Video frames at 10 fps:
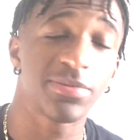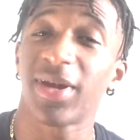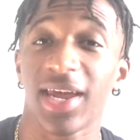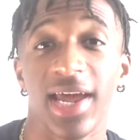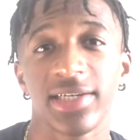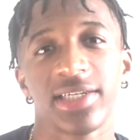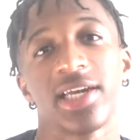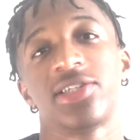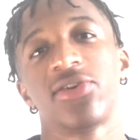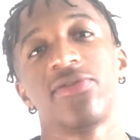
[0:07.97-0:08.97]
make an
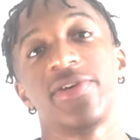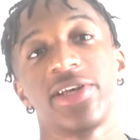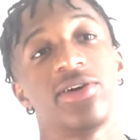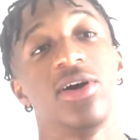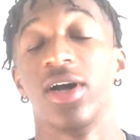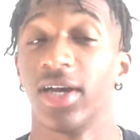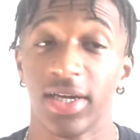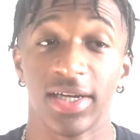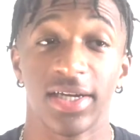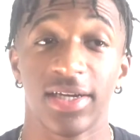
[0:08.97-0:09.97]
educational video.
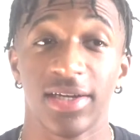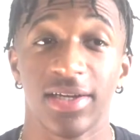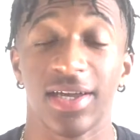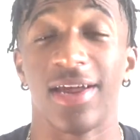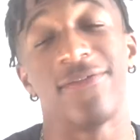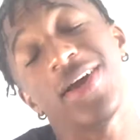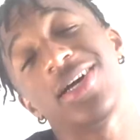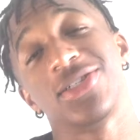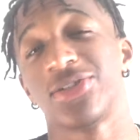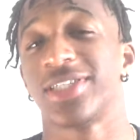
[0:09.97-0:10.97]
If
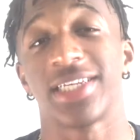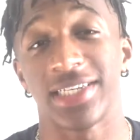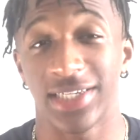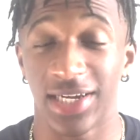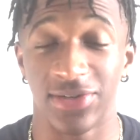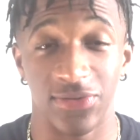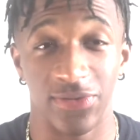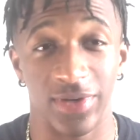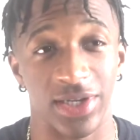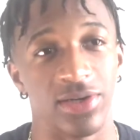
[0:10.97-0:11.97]
y'all enjoyed this
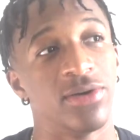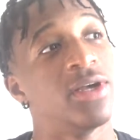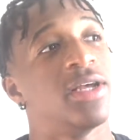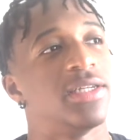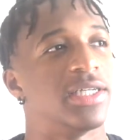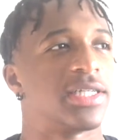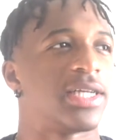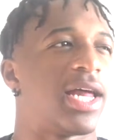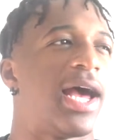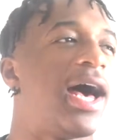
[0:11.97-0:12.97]
educational video,
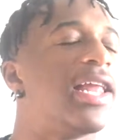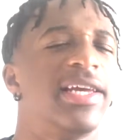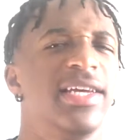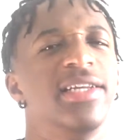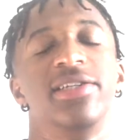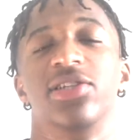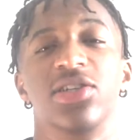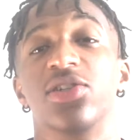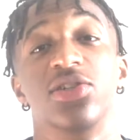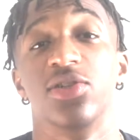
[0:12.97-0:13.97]
just like how to get into
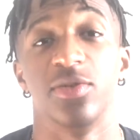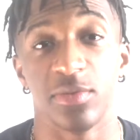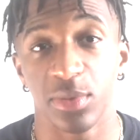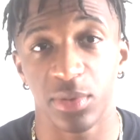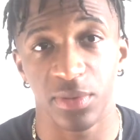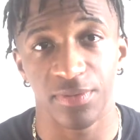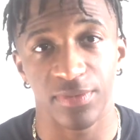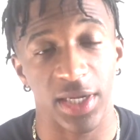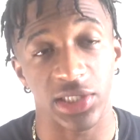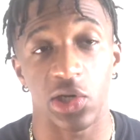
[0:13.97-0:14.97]
YouTube
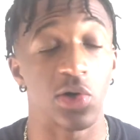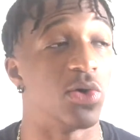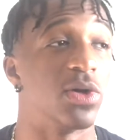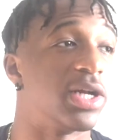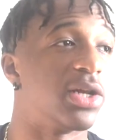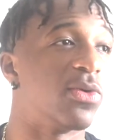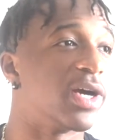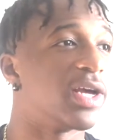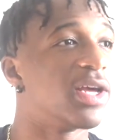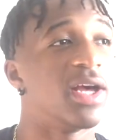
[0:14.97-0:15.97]
as a whole
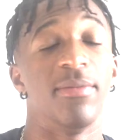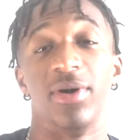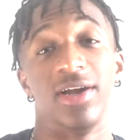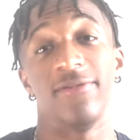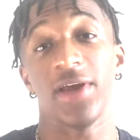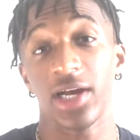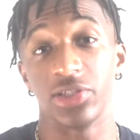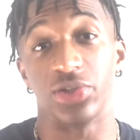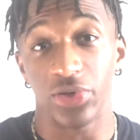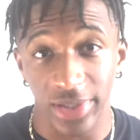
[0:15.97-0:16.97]
anyway. But if
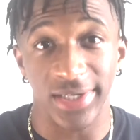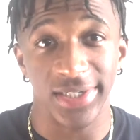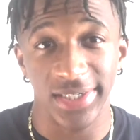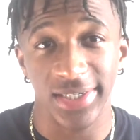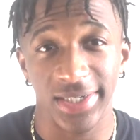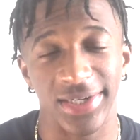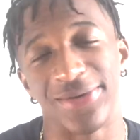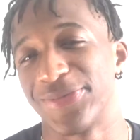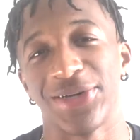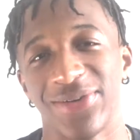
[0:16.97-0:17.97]
y'all enjoy this, you know
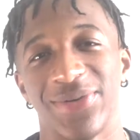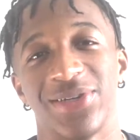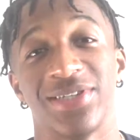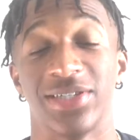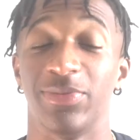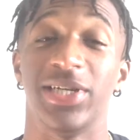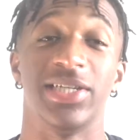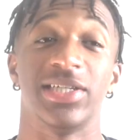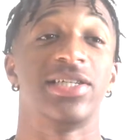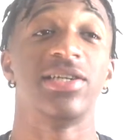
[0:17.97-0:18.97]
what I'm talking about, just me
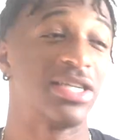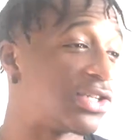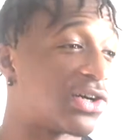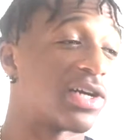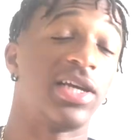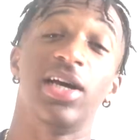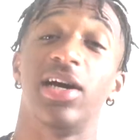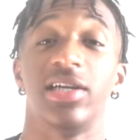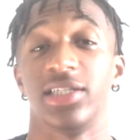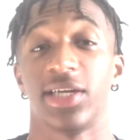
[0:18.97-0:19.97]
just talking to
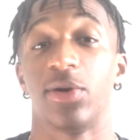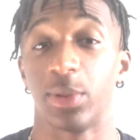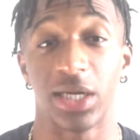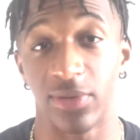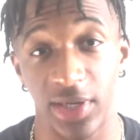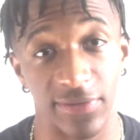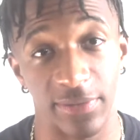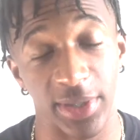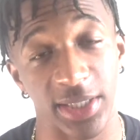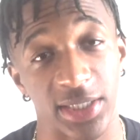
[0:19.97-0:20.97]
y'all and just helping y'all with
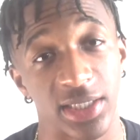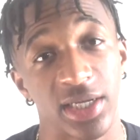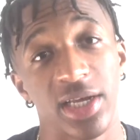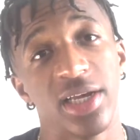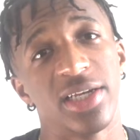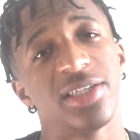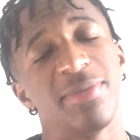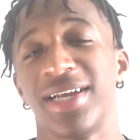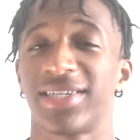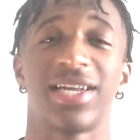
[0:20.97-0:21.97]
information,
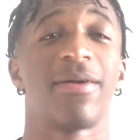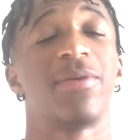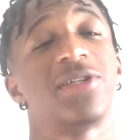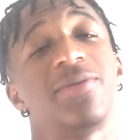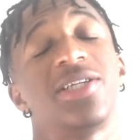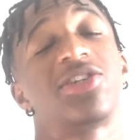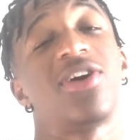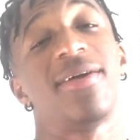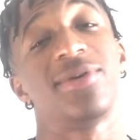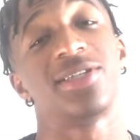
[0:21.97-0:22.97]
smash the like button, smash
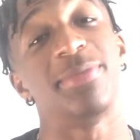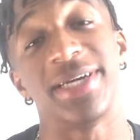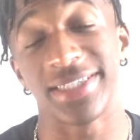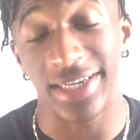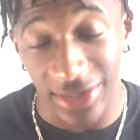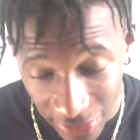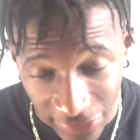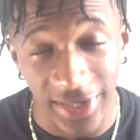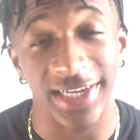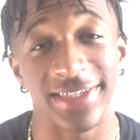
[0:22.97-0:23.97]
subscribe, and smash that
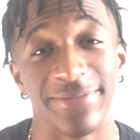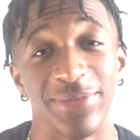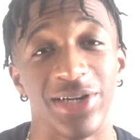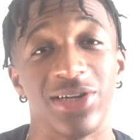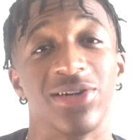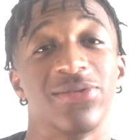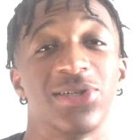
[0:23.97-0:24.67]
notification bell, you know